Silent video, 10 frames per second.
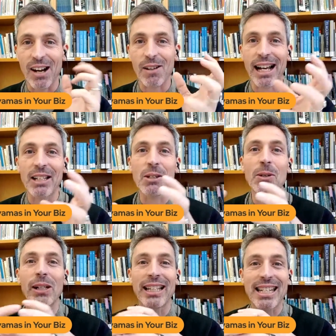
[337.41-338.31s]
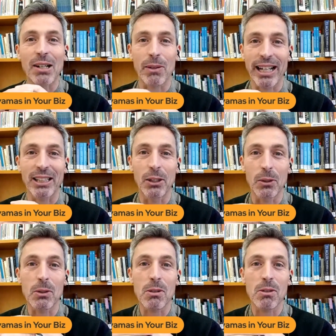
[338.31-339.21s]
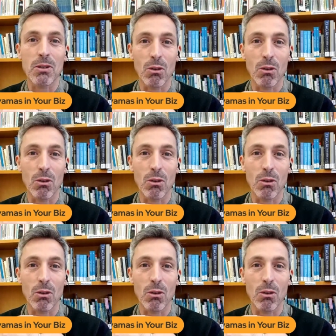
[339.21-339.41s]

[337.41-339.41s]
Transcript: How can you integrate those